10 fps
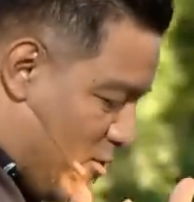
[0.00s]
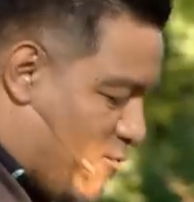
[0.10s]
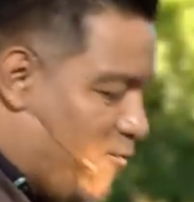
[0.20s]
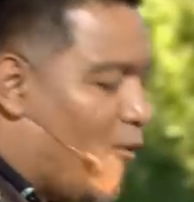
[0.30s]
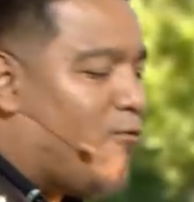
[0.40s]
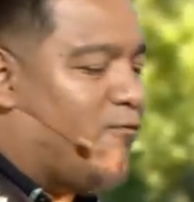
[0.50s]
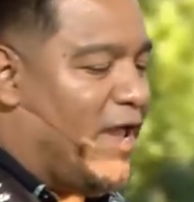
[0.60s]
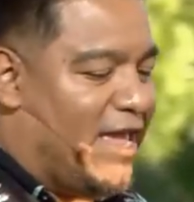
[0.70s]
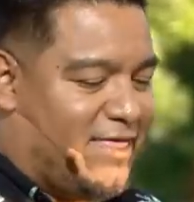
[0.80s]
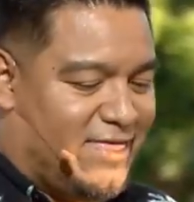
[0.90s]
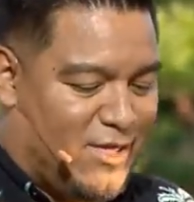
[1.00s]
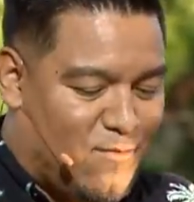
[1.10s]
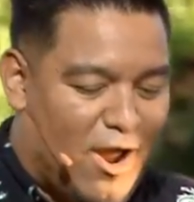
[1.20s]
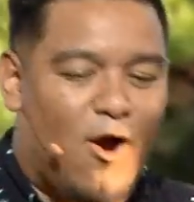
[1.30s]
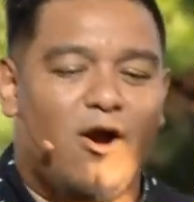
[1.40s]
full faith in
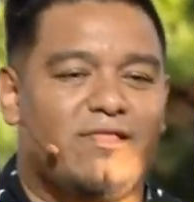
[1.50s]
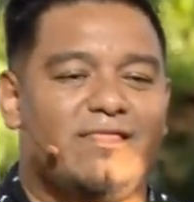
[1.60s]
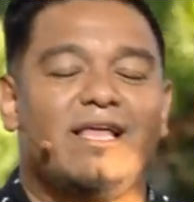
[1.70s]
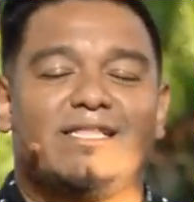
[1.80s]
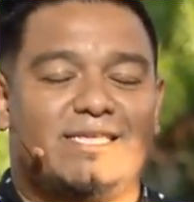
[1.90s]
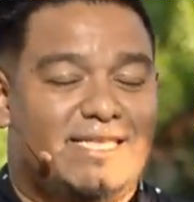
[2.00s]
my heart to